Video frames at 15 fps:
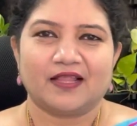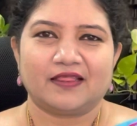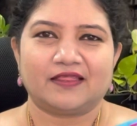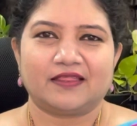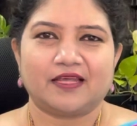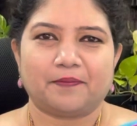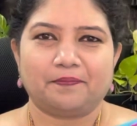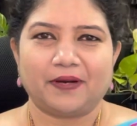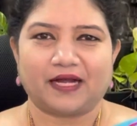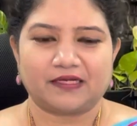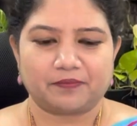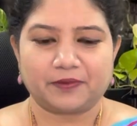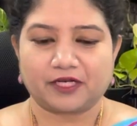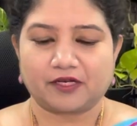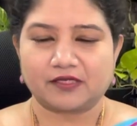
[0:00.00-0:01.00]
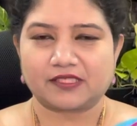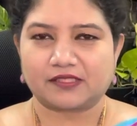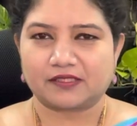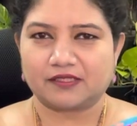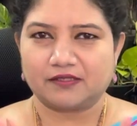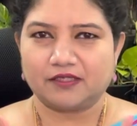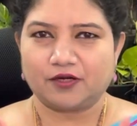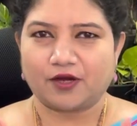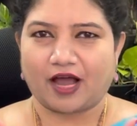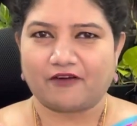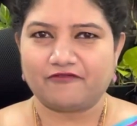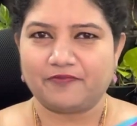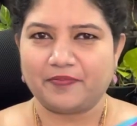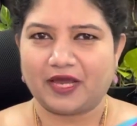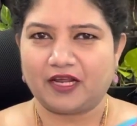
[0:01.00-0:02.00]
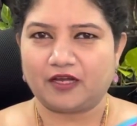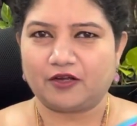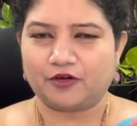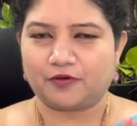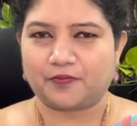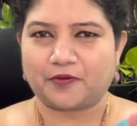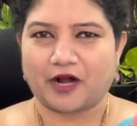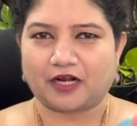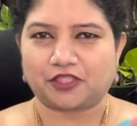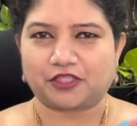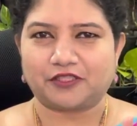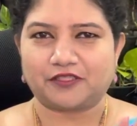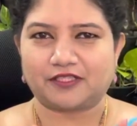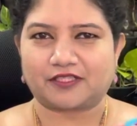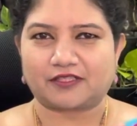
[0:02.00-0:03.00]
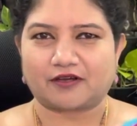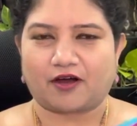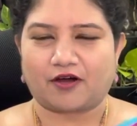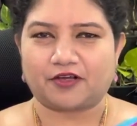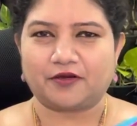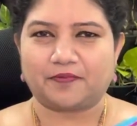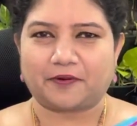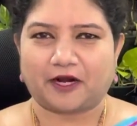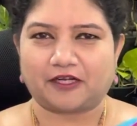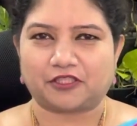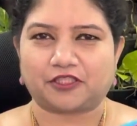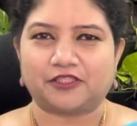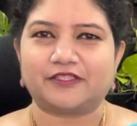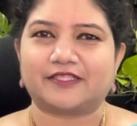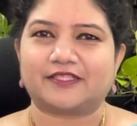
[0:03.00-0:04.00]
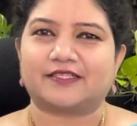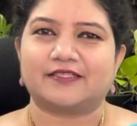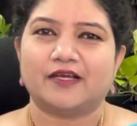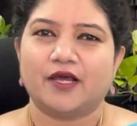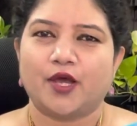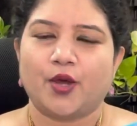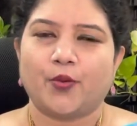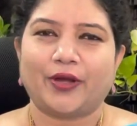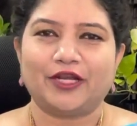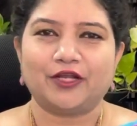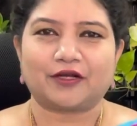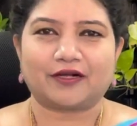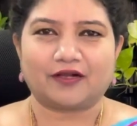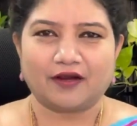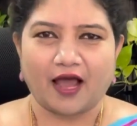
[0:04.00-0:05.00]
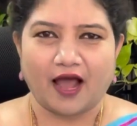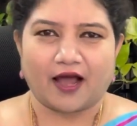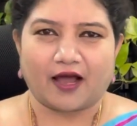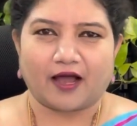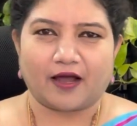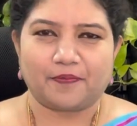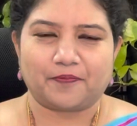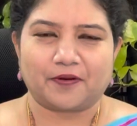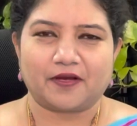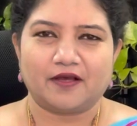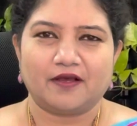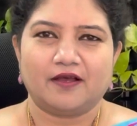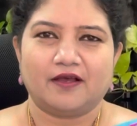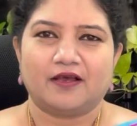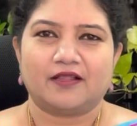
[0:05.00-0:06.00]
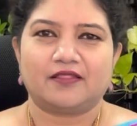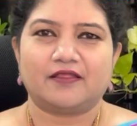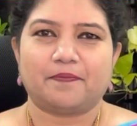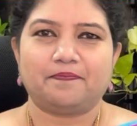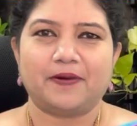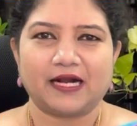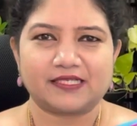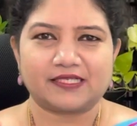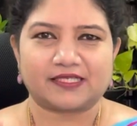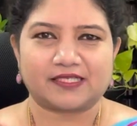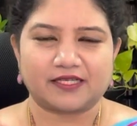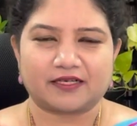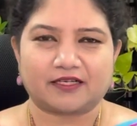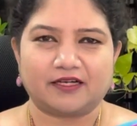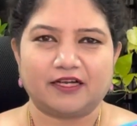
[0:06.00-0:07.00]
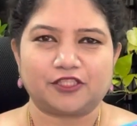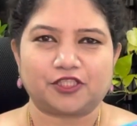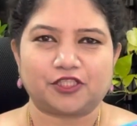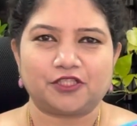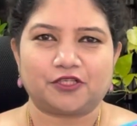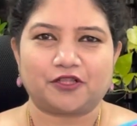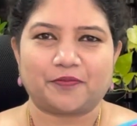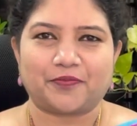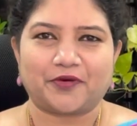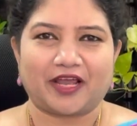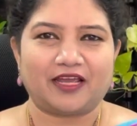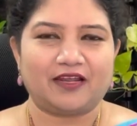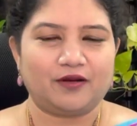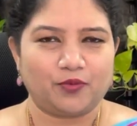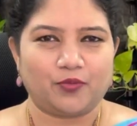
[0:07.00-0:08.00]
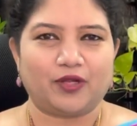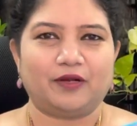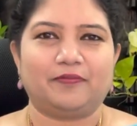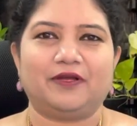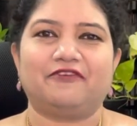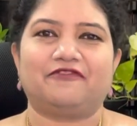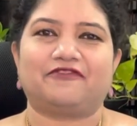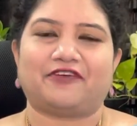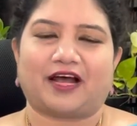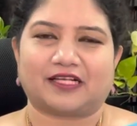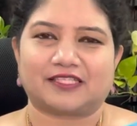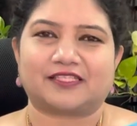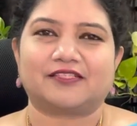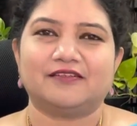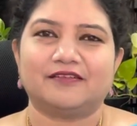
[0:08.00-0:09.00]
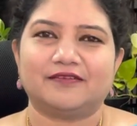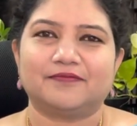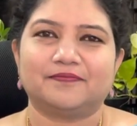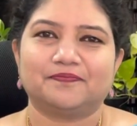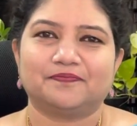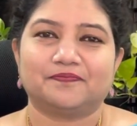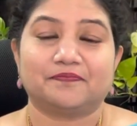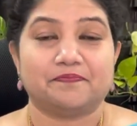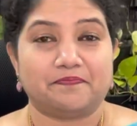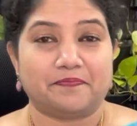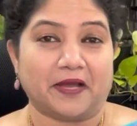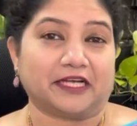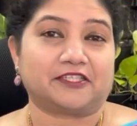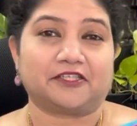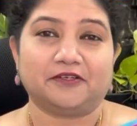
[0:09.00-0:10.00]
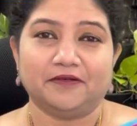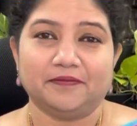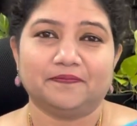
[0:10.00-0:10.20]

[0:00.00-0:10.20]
The blood, because you have many good pressures, acupressures. When you clap, the blood circulation to the brain will be faster, better.